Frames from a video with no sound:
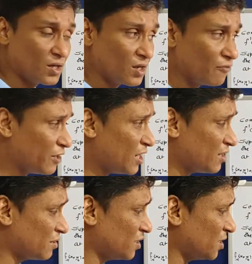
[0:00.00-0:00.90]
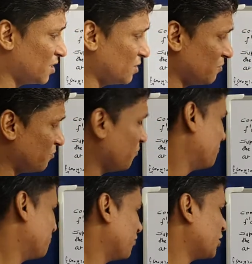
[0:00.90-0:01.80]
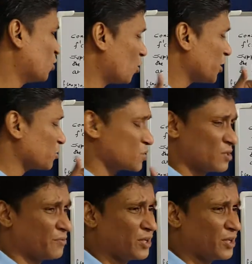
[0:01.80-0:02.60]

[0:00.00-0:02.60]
we don't use